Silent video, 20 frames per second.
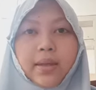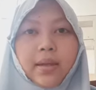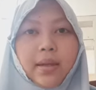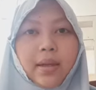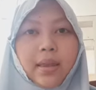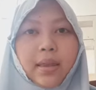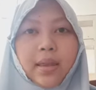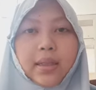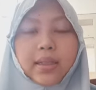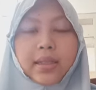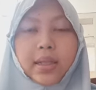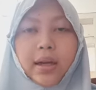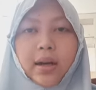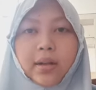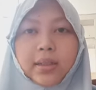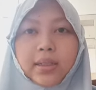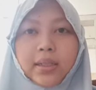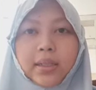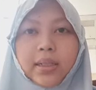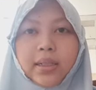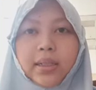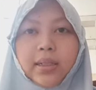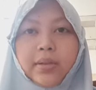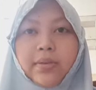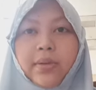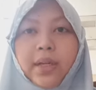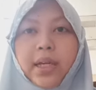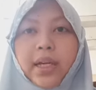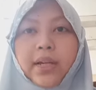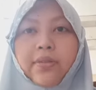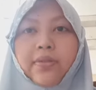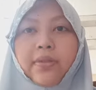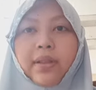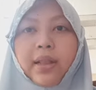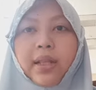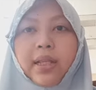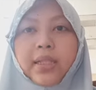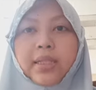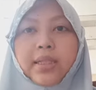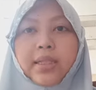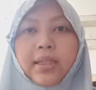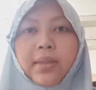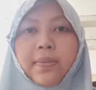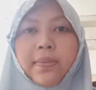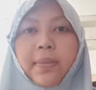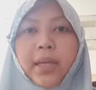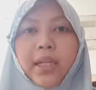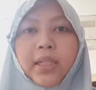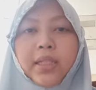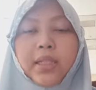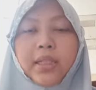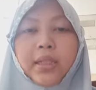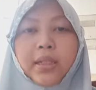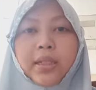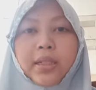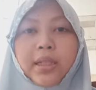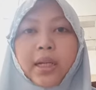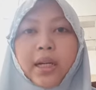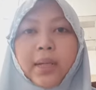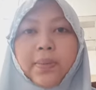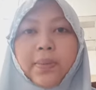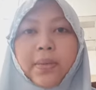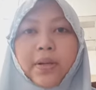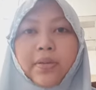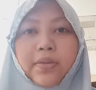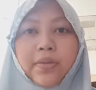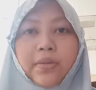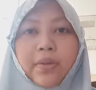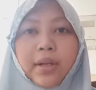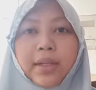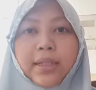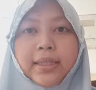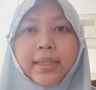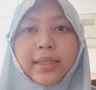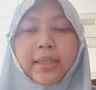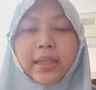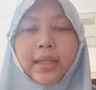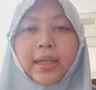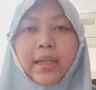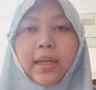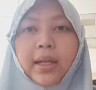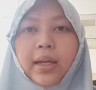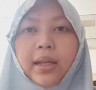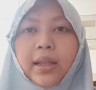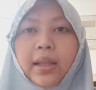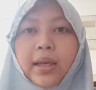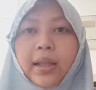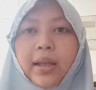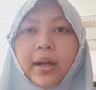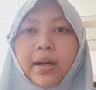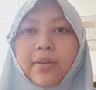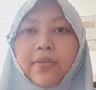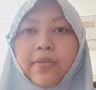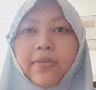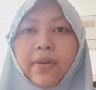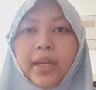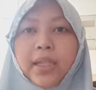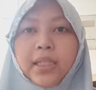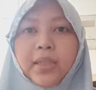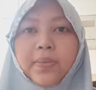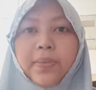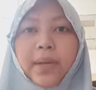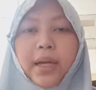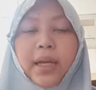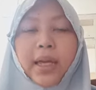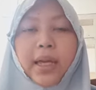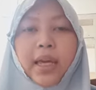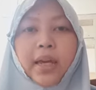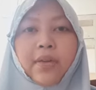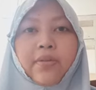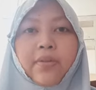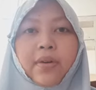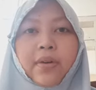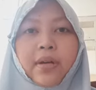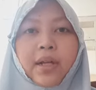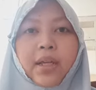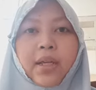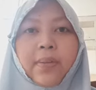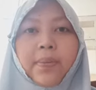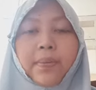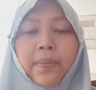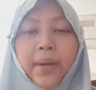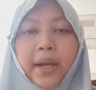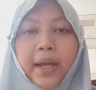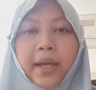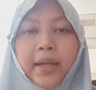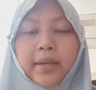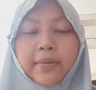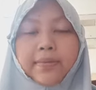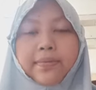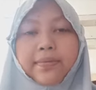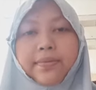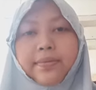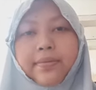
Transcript: In this article, we have listed the major type of risks that are faced by every bank.